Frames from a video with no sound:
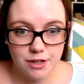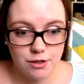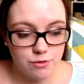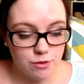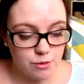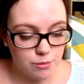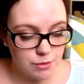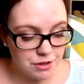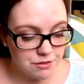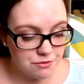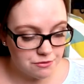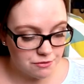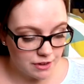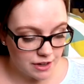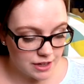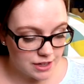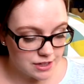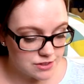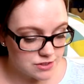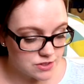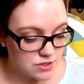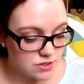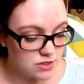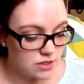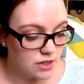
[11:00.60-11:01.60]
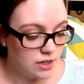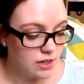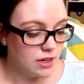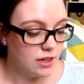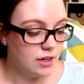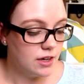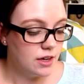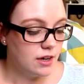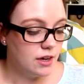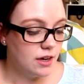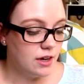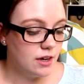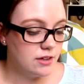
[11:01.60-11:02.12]
for my face.
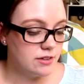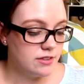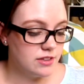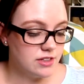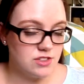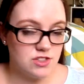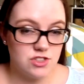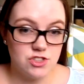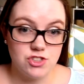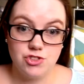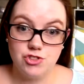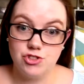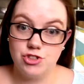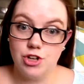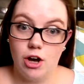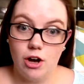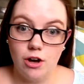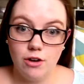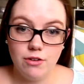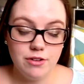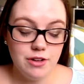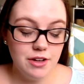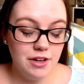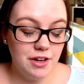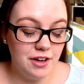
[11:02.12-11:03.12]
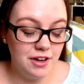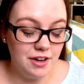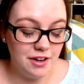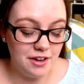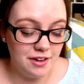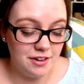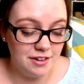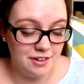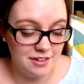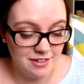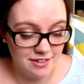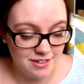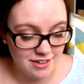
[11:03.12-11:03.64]
They stung.
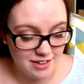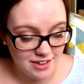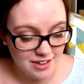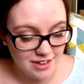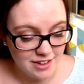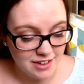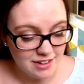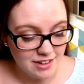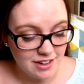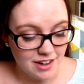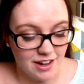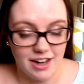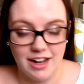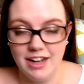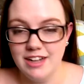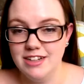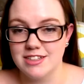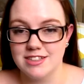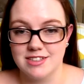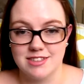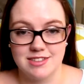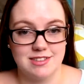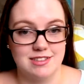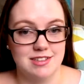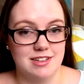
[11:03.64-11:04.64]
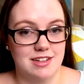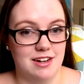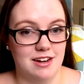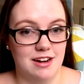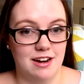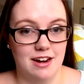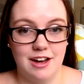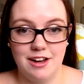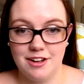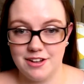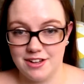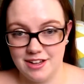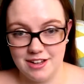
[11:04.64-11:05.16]
I just did
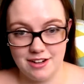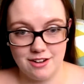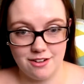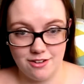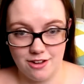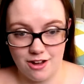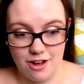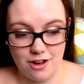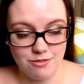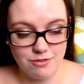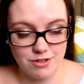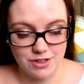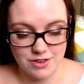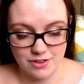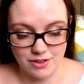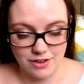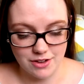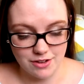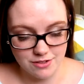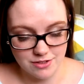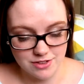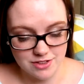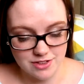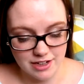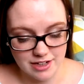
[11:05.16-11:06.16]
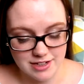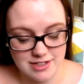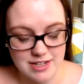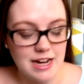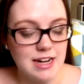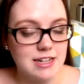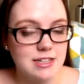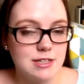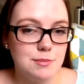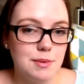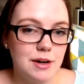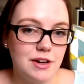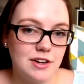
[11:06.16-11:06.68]
not get along with those. I
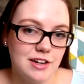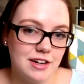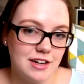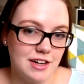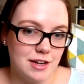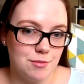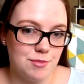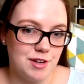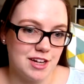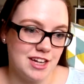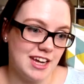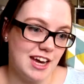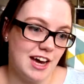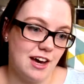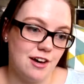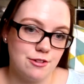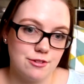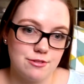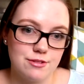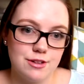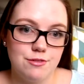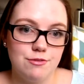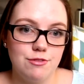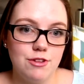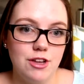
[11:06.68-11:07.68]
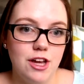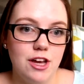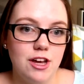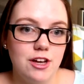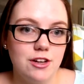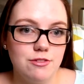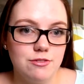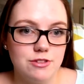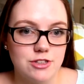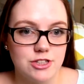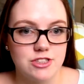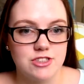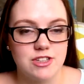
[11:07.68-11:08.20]
talked about it in my Calgary vlog,
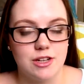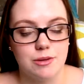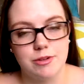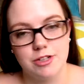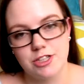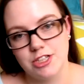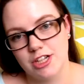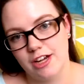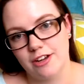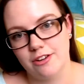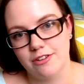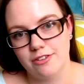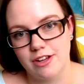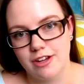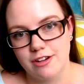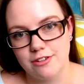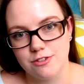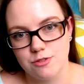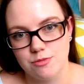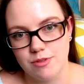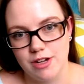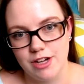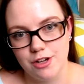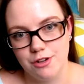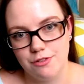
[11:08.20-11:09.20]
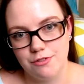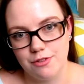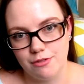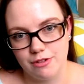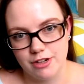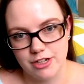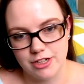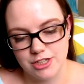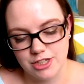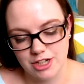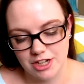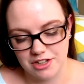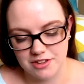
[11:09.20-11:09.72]
which is on my channel now as well if you
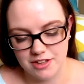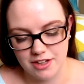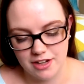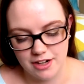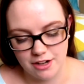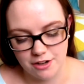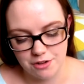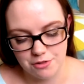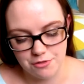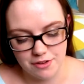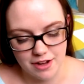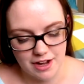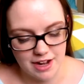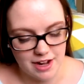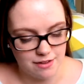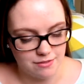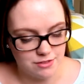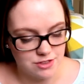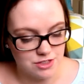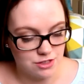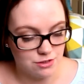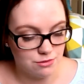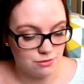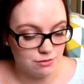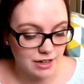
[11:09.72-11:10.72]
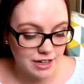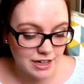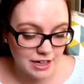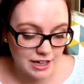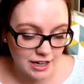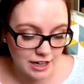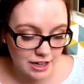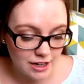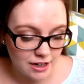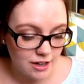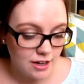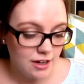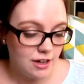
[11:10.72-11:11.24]
want to check that out if you haven't already.